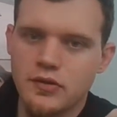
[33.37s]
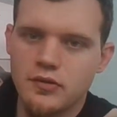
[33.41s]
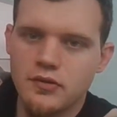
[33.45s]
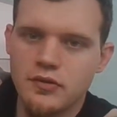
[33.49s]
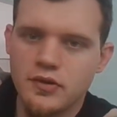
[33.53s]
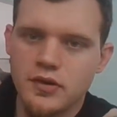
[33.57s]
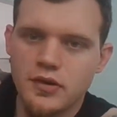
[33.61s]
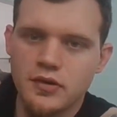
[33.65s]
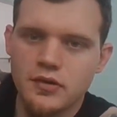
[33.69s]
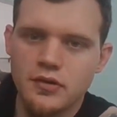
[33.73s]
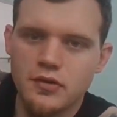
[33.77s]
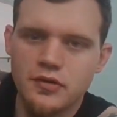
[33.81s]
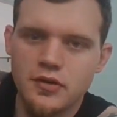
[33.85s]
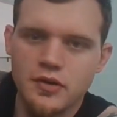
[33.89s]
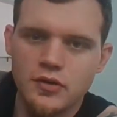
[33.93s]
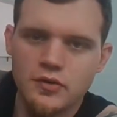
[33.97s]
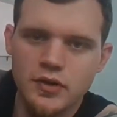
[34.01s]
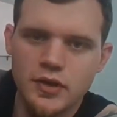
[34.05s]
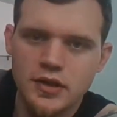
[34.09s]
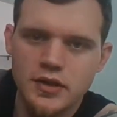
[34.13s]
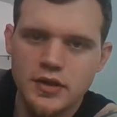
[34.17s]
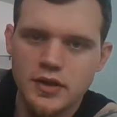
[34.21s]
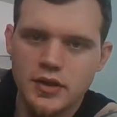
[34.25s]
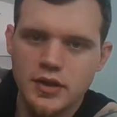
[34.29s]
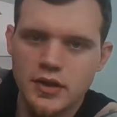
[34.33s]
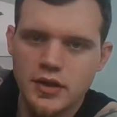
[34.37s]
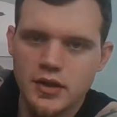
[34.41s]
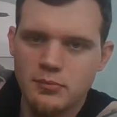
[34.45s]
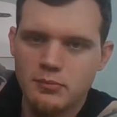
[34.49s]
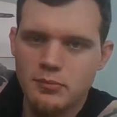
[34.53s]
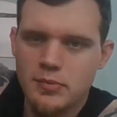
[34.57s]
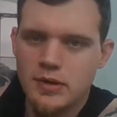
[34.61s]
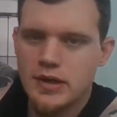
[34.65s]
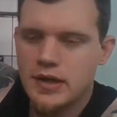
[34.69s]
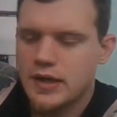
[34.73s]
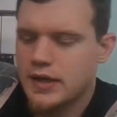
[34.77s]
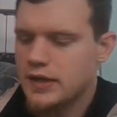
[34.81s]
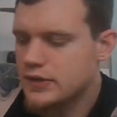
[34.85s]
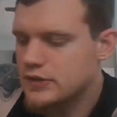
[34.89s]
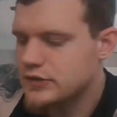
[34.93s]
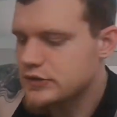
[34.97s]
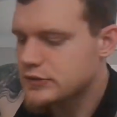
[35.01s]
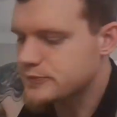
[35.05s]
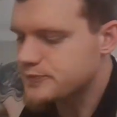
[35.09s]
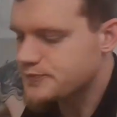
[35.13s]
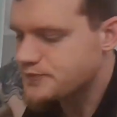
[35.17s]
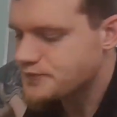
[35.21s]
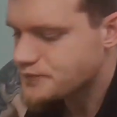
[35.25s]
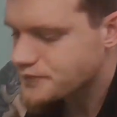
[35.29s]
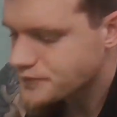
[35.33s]
another Don't Eat the Gum box.
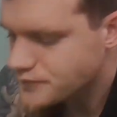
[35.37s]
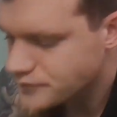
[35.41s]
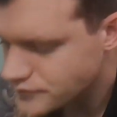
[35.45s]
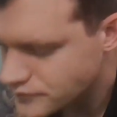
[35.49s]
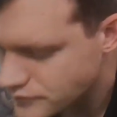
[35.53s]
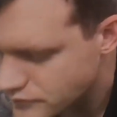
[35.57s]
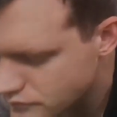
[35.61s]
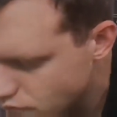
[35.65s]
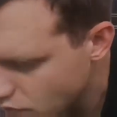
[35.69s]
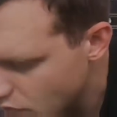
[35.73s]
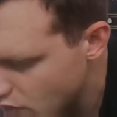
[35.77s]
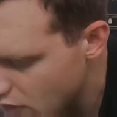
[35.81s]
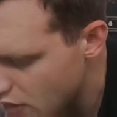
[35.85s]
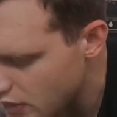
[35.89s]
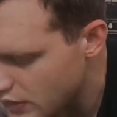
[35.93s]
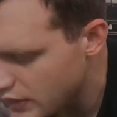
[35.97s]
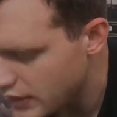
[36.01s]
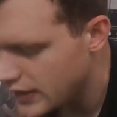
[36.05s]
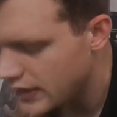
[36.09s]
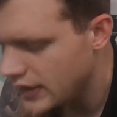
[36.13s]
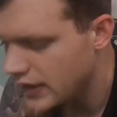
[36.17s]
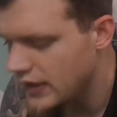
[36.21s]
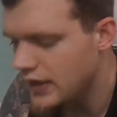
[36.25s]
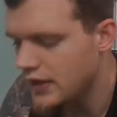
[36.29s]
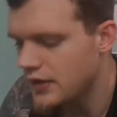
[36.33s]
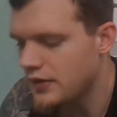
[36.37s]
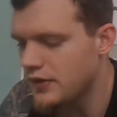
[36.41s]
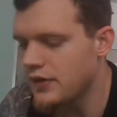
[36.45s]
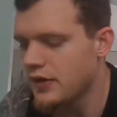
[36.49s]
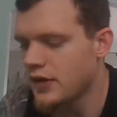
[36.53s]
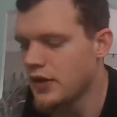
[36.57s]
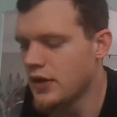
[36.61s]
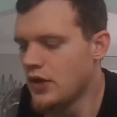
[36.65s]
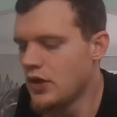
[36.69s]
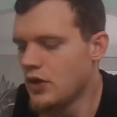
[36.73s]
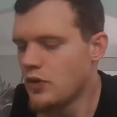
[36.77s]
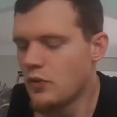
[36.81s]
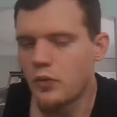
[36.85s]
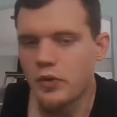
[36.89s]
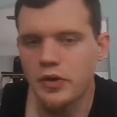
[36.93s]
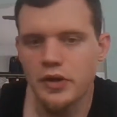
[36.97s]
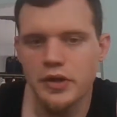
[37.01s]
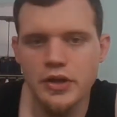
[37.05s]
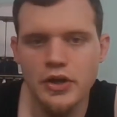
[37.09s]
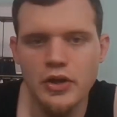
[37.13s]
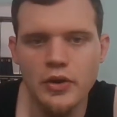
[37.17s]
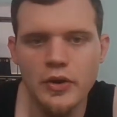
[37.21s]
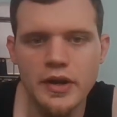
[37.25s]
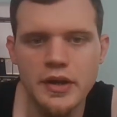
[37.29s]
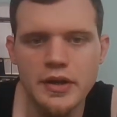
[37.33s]
And we're going to
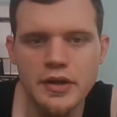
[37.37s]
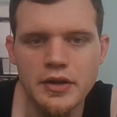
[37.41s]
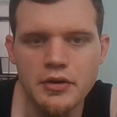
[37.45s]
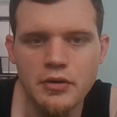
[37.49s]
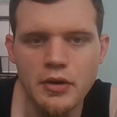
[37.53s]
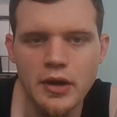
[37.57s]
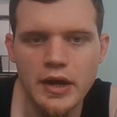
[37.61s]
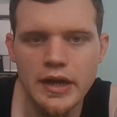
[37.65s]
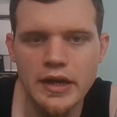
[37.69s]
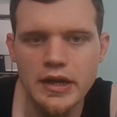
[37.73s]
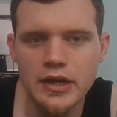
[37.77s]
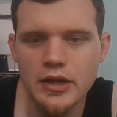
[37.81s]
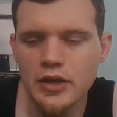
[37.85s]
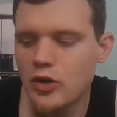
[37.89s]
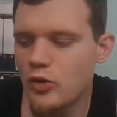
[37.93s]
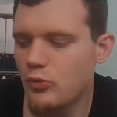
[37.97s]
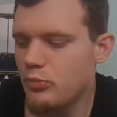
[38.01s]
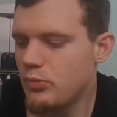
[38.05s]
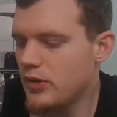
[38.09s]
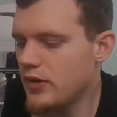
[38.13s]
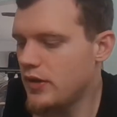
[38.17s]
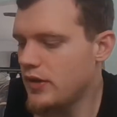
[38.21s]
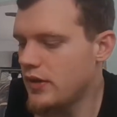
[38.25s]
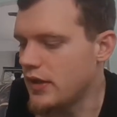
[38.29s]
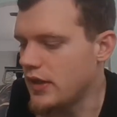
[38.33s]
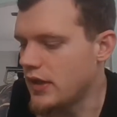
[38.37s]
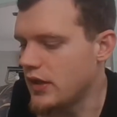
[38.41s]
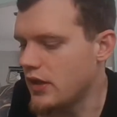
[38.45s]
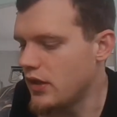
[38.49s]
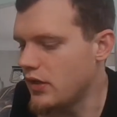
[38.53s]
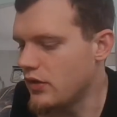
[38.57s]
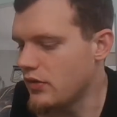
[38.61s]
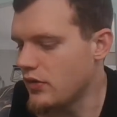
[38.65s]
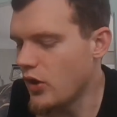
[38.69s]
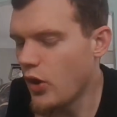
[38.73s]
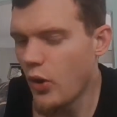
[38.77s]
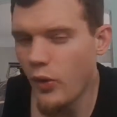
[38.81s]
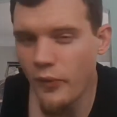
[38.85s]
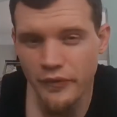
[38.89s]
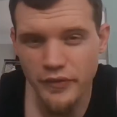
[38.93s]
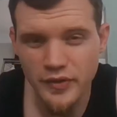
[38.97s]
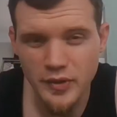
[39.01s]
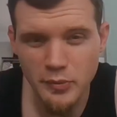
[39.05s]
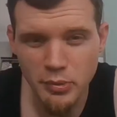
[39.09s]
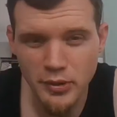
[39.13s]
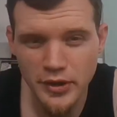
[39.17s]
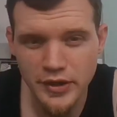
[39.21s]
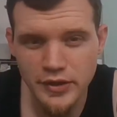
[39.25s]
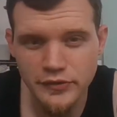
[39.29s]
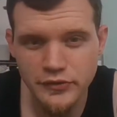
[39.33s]
go ahead and crack it open, and hopefully
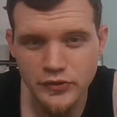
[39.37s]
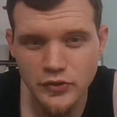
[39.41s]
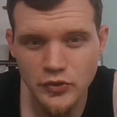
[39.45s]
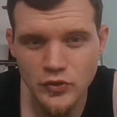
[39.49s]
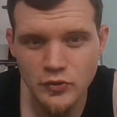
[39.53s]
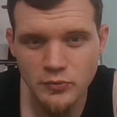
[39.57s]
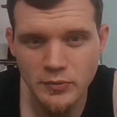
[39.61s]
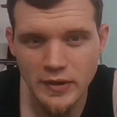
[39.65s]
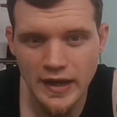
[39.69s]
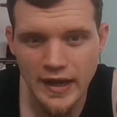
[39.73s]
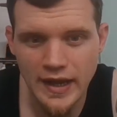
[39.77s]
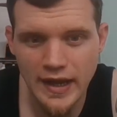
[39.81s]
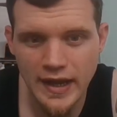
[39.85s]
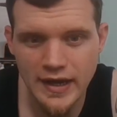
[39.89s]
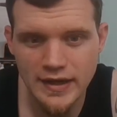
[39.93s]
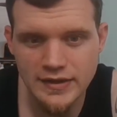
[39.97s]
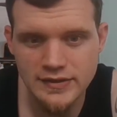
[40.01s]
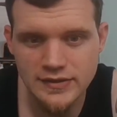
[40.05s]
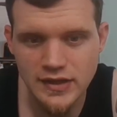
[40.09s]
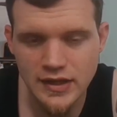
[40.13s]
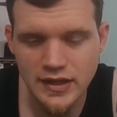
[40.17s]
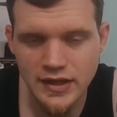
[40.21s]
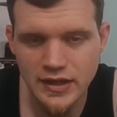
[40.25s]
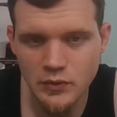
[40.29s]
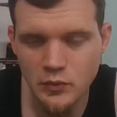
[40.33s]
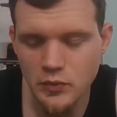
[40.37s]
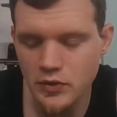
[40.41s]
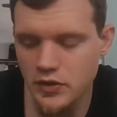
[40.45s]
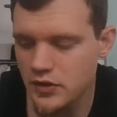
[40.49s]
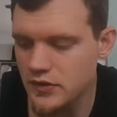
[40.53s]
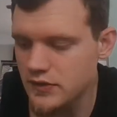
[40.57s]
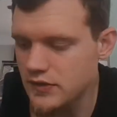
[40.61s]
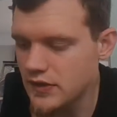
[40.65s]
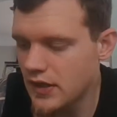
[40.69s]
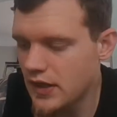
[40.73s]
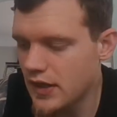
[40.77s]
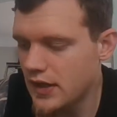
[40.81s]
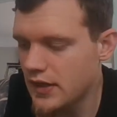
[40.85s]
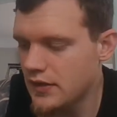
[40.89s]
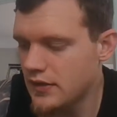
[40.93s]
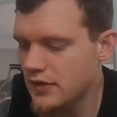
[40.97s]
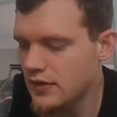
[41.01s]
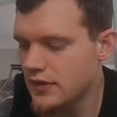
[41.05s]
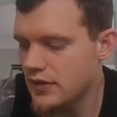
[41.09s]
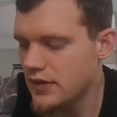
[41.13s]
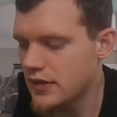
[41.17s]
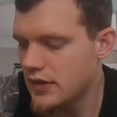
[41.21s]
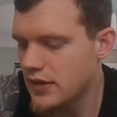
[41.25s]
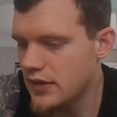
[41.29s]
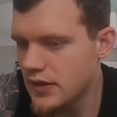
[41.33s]
pretty soon my attic's getting worked on.
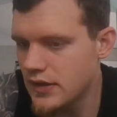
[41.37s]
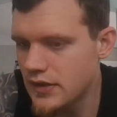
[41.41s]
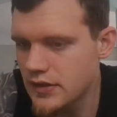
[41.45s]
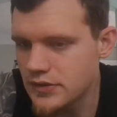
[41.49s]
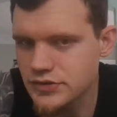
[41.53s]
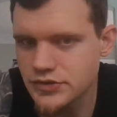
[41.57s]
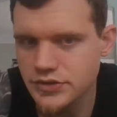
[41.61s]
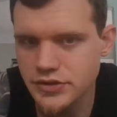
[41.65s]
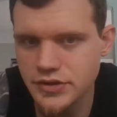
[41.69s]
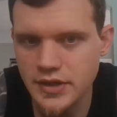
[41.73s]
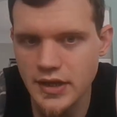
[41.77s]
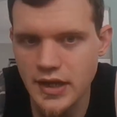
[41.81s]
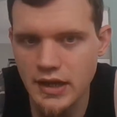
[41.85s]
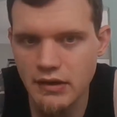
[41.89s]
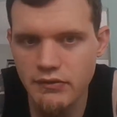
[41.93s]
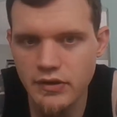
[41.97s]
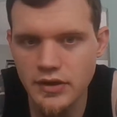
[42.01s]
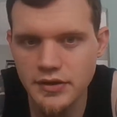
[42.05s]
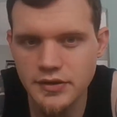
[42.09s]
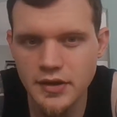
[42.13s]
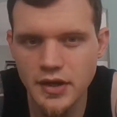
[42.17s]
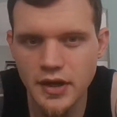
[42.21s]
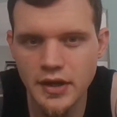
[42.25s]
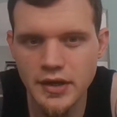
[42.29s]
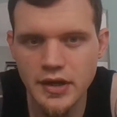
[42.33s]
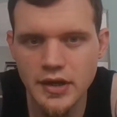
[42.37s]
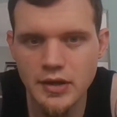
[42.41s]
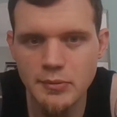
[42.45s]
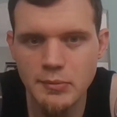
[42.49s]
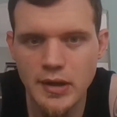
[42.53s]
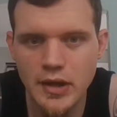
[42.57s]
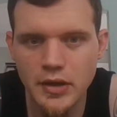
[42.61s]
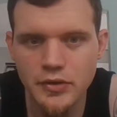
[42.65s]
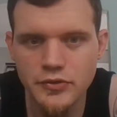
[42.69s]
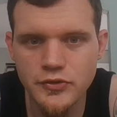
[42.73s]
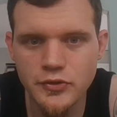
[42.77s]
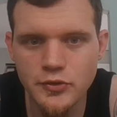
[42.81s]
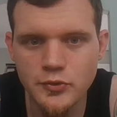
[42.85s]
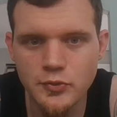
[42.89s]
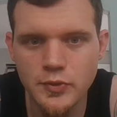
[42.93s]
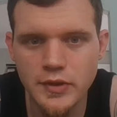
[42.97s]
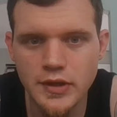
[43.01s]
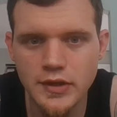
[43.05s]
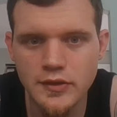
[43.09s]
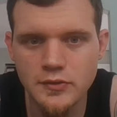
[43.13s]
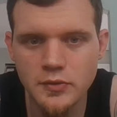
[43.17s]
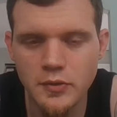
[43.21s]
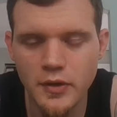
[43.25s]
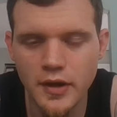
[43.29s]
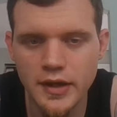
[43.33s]
Should have it done in about 2
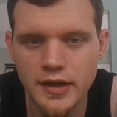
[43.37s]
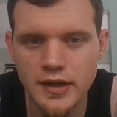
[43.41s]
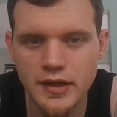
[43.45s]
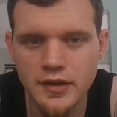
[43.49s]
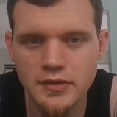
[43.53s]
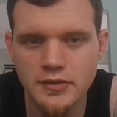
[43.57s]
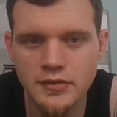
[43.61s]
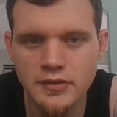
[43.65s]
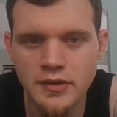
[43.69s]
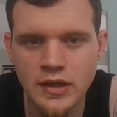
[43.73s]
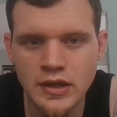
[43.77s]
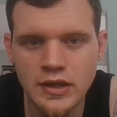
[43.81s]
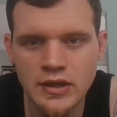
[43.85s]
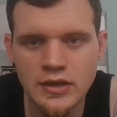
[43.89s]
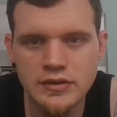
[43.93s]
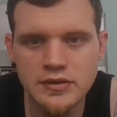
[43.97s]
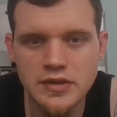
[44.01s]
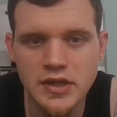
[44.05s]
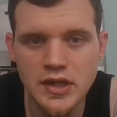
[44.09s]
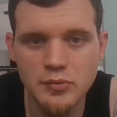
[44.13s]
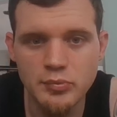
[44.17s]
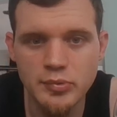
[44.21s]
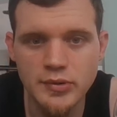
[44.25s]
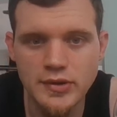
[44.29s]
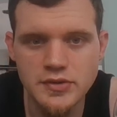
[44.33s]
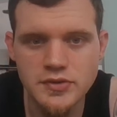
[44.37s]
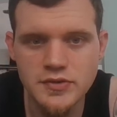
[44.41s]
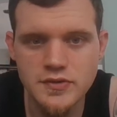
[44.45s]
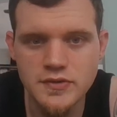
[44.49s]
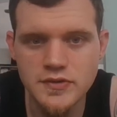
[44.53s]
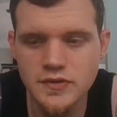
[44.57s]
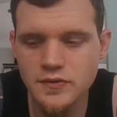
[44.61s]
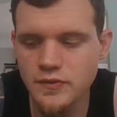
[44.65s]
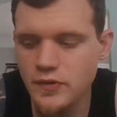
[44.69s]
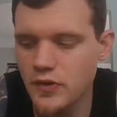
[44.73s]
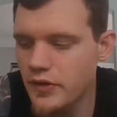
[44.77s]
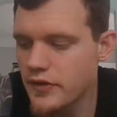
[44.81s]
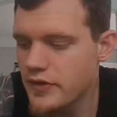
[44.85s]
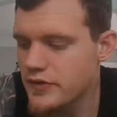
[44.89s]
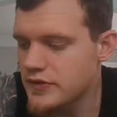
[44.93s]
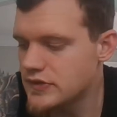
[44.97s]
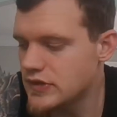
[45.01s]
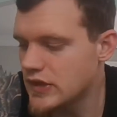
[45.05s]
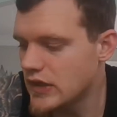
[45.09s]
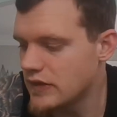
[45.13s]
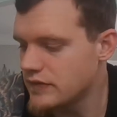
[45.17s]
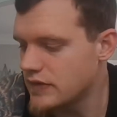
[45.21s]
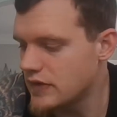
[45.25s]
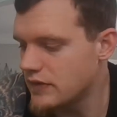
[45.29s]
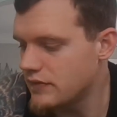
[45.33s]
weeks where I can take pictures of all the
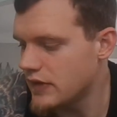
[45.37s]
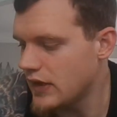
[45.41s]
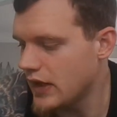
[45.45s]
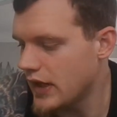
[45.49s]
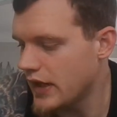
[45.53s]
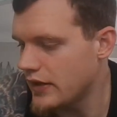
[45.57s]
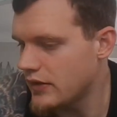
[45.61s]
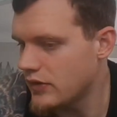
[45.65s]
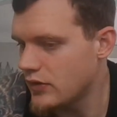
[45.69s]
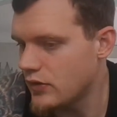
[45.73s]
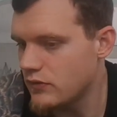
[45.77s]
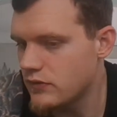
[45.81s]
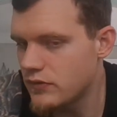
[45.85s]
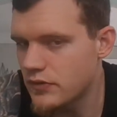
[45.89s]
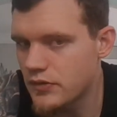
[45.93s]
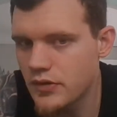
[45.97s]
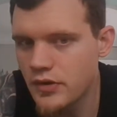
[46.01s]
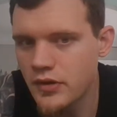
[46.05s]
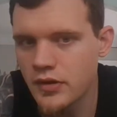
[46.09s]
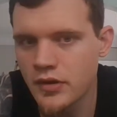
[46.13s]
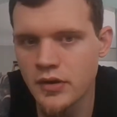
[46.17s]
stuff I've gotten over